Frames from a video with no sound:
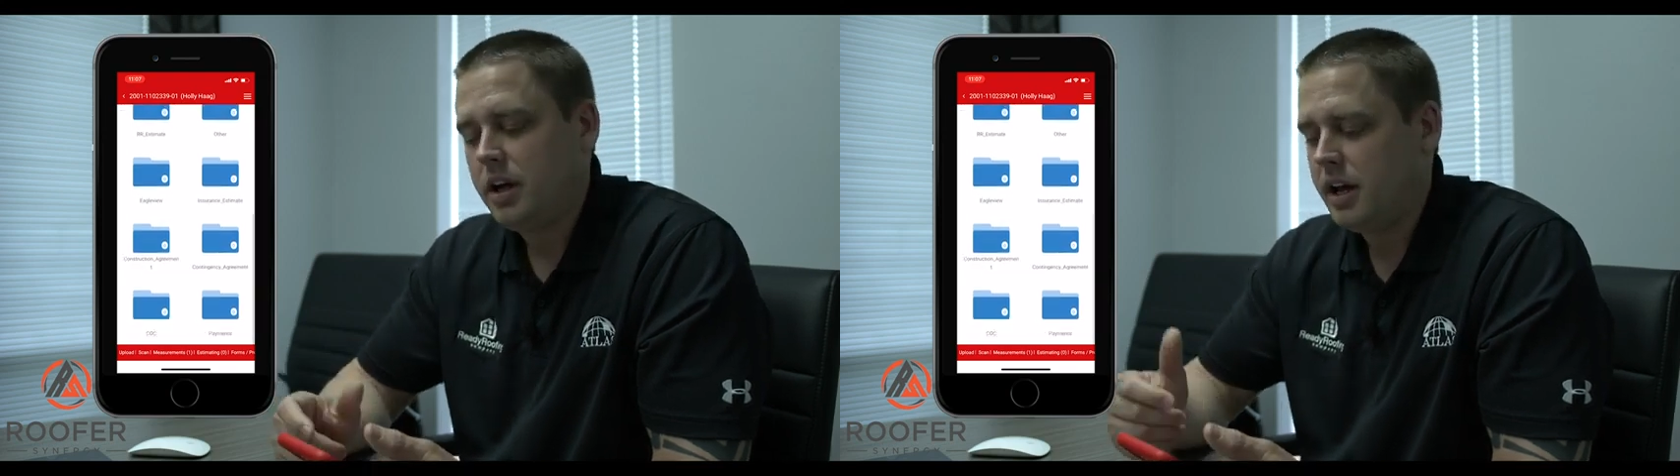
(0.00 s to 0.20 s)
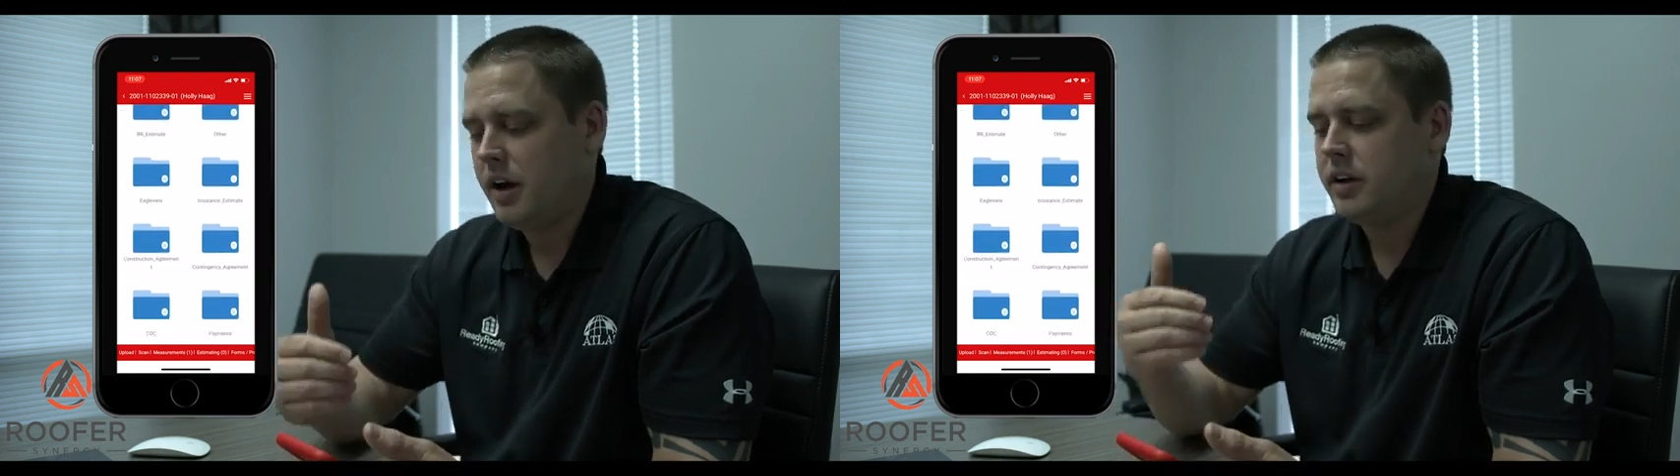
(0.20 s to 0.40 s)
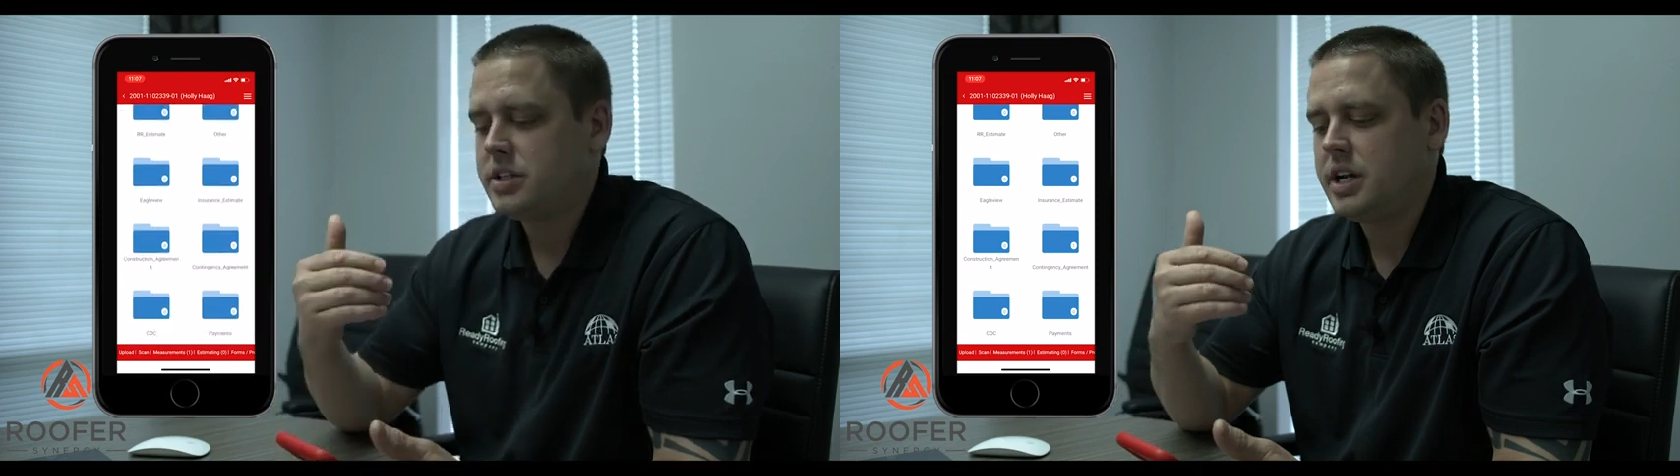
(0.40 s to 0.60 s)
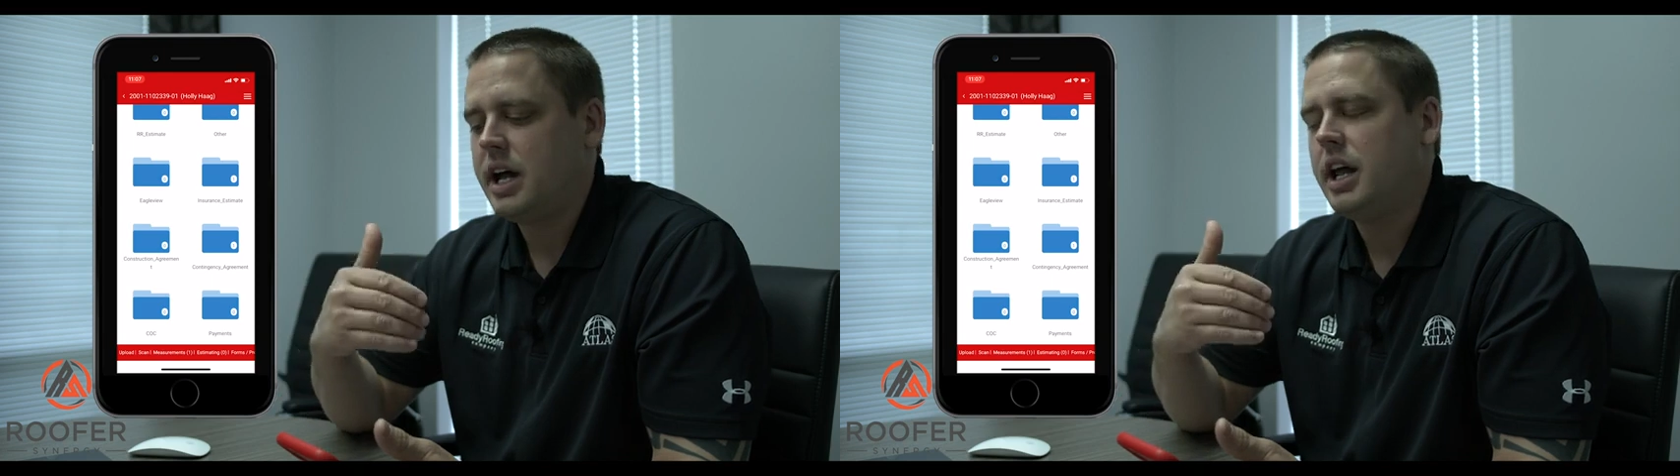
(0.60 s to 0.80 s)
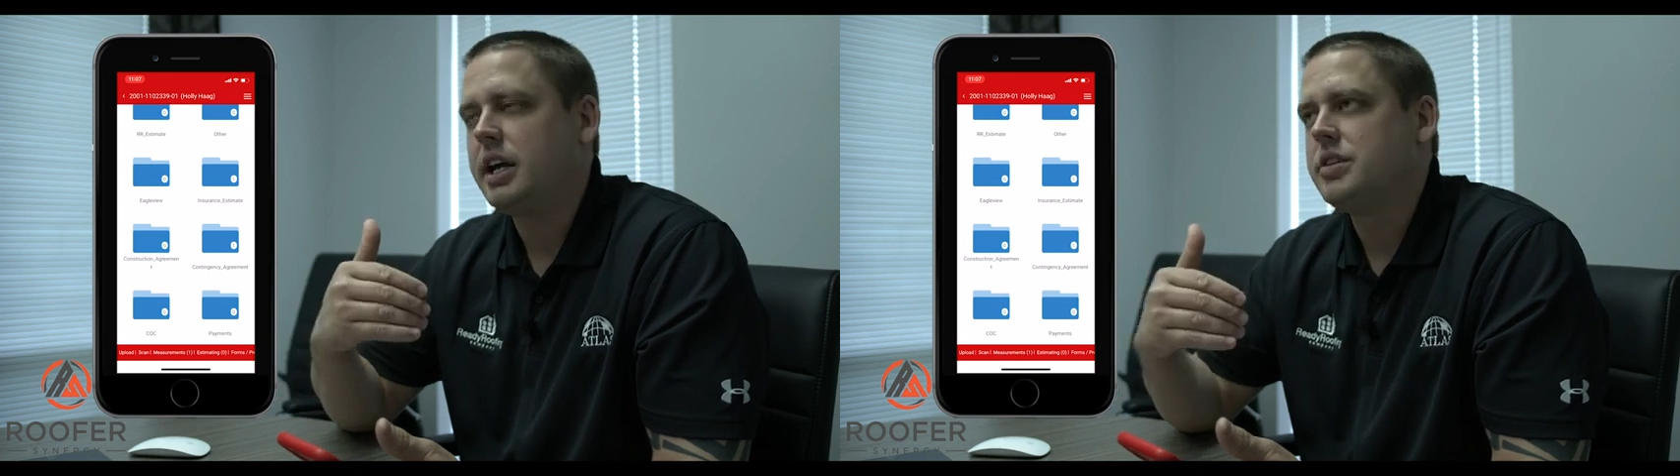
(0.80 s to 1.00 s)
Now, it's
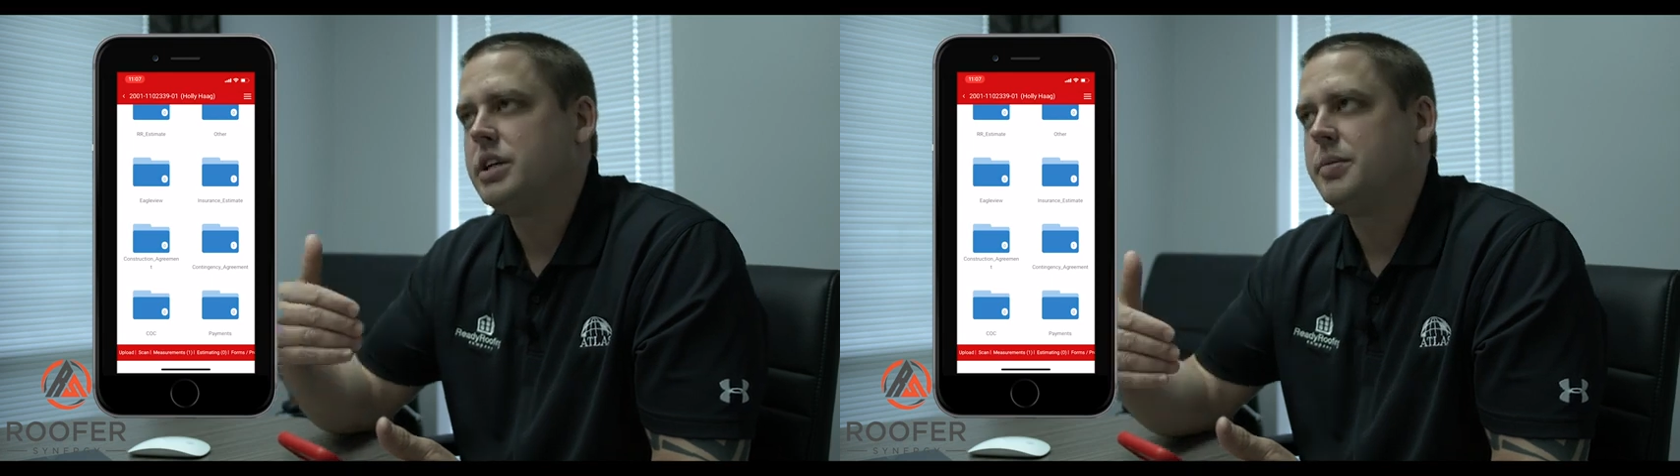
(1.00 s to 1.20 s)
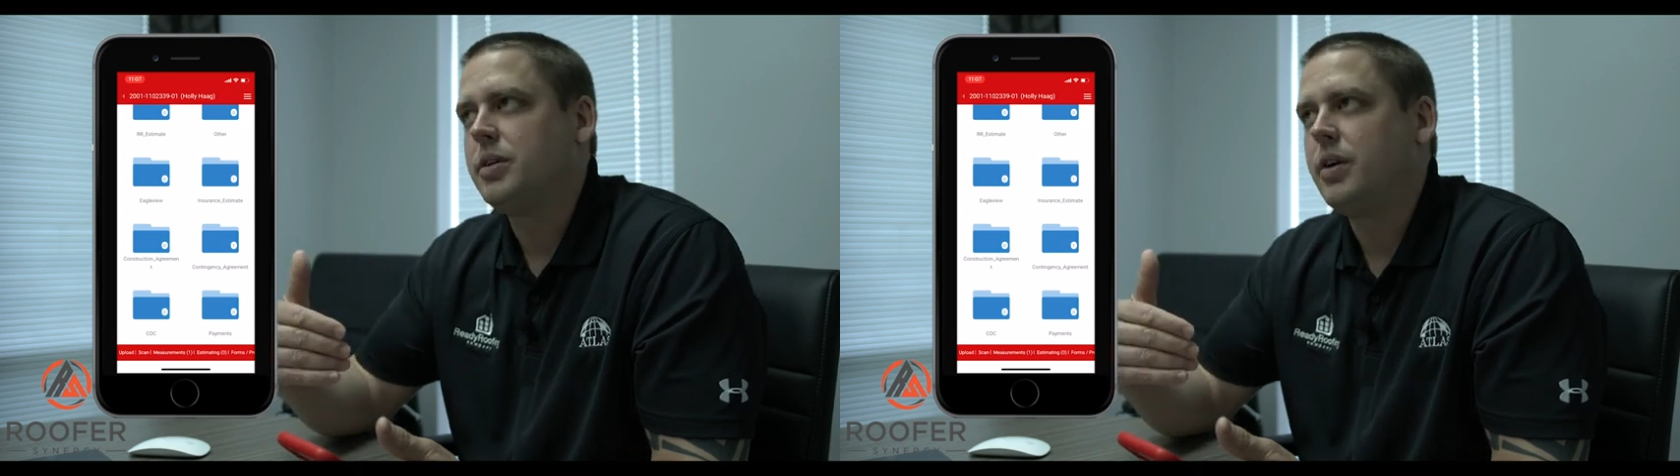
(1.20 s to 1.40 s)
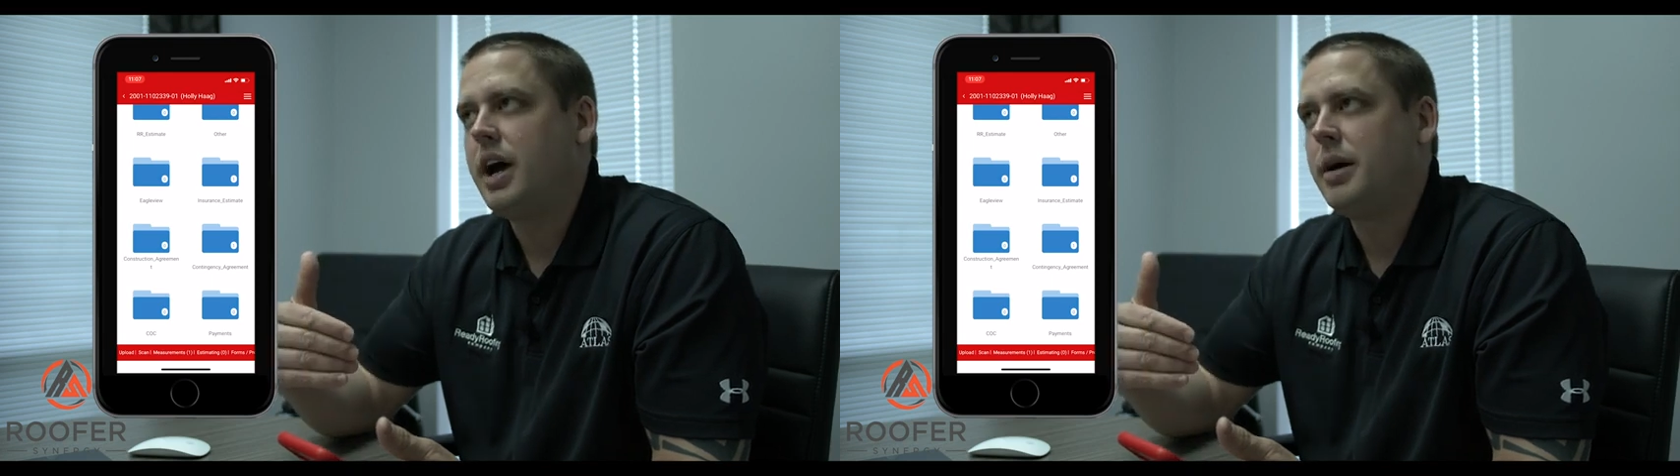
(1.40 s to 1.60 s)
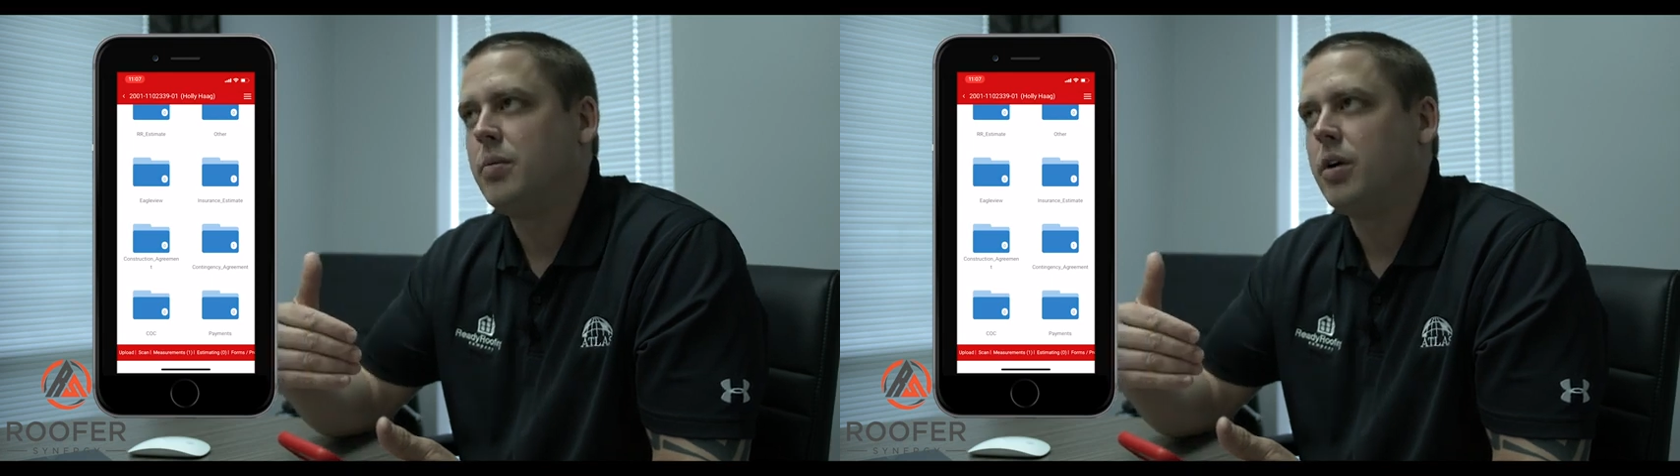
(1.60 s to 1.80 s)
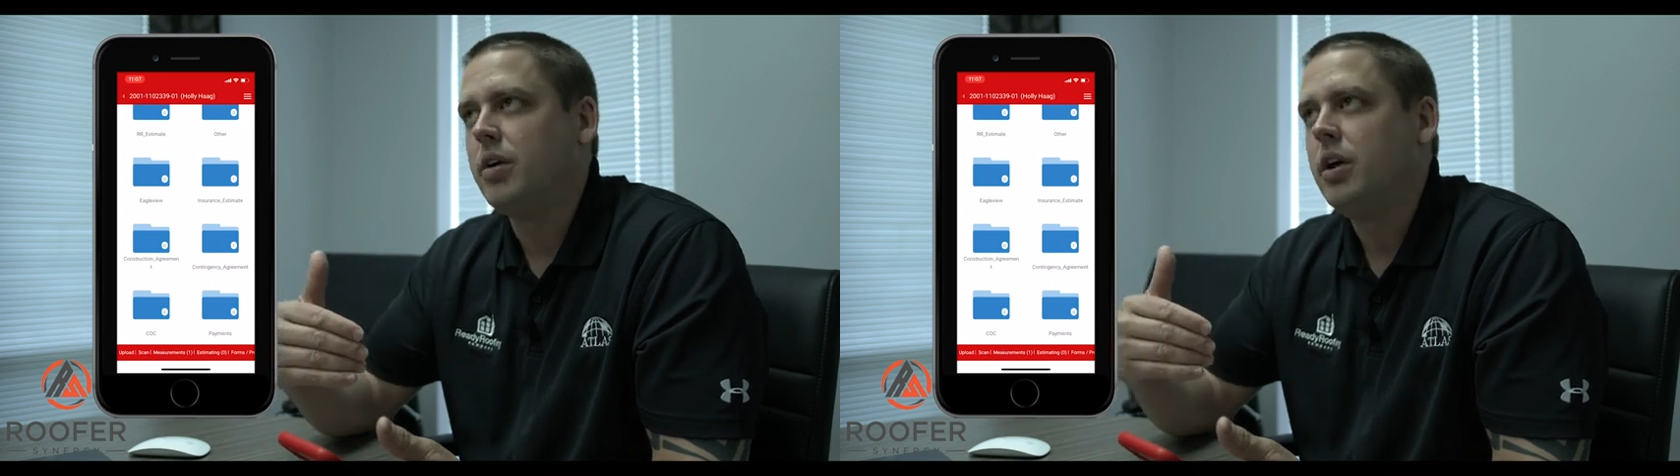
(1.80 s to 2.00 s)
not like your typical app
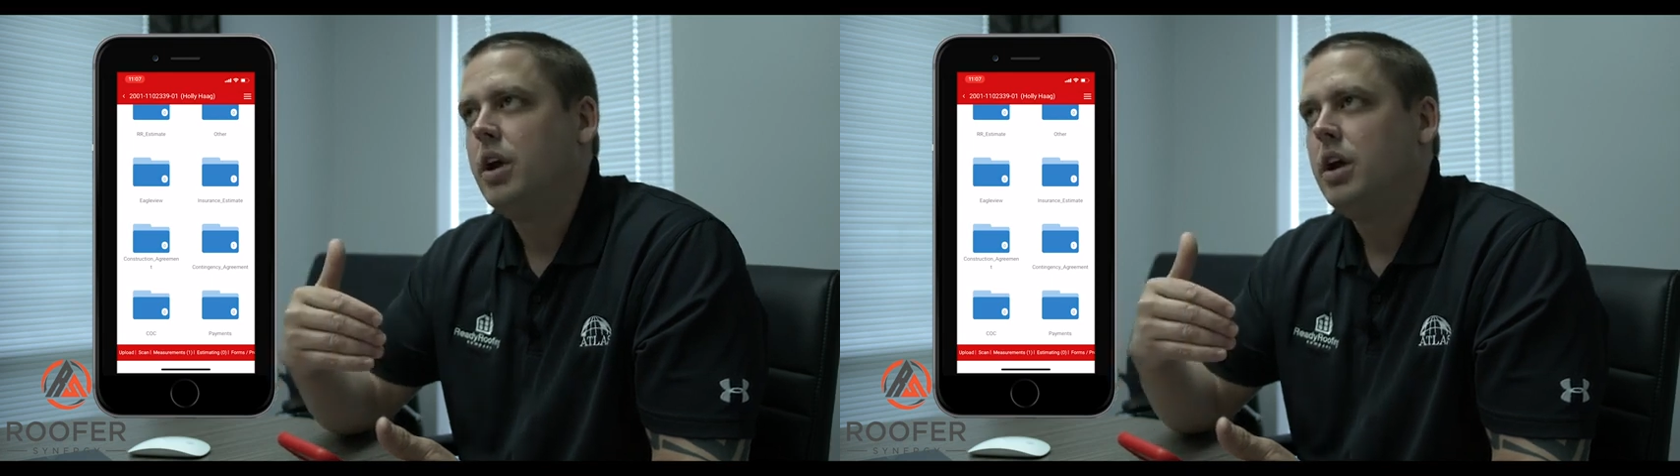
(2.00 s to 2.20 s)
where